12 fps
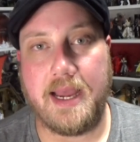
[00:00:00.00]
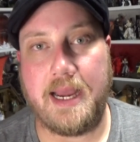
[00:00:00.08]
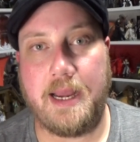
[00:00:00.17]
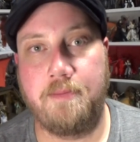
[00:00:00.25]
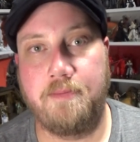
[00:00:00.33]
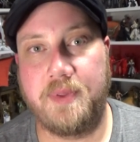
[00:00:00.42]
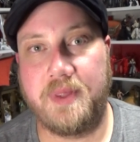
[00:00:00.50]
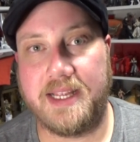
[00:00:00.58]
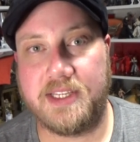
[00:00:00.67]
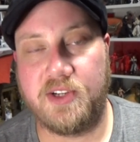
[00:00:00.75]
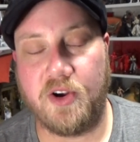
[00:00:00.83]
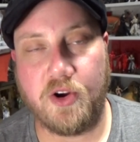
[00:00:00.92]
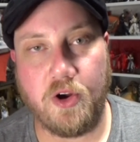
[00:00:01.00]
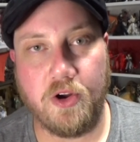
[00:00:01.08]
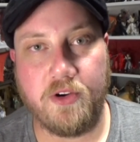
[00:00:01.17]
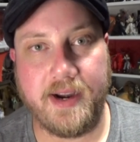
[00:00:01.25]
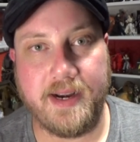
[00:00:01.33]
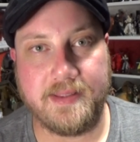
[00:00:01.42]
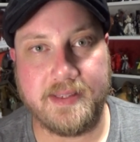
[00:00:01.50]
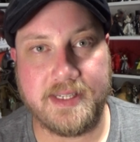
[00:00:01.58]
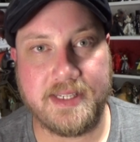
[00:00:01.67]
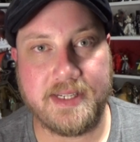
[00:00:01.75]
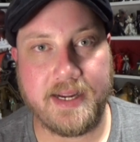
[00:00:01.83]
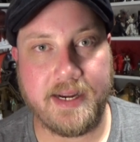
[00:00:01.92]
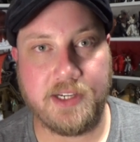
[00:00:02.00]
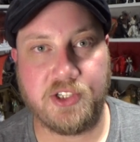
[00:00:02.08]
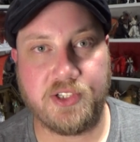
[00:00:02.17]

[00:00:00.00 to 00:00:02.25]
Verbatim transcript: um, but that's not concrete at this stage.